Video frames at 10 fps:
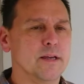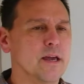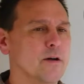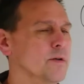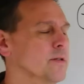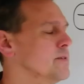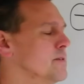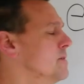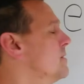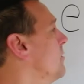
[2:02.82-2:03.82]
calculus
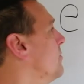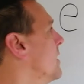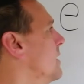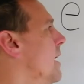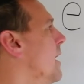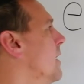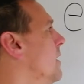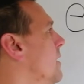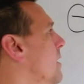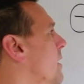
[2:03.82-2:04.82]
and stuff like that.
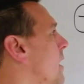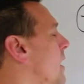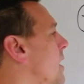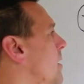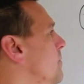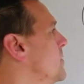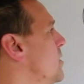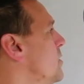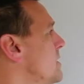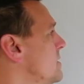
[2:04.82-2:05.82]
Um,
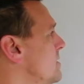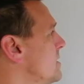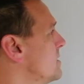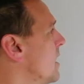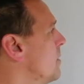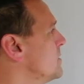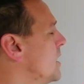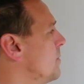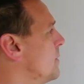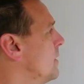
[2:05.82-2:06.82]
so this this comes
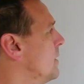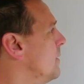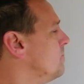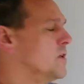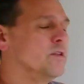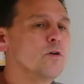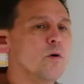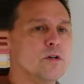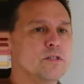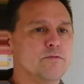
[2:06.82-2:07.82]
up in the
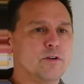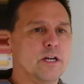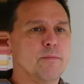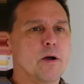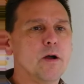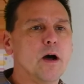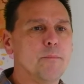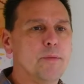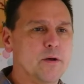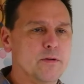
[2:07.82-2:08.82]
course of learning about
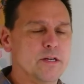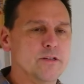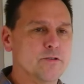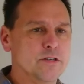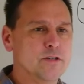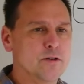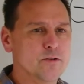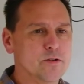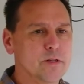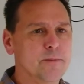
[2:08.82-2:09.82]
compound interest
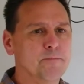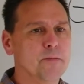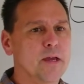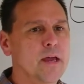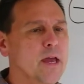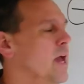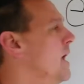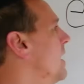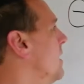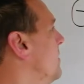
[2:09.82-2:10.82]
usually.
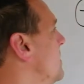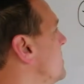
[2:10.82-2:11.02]
And this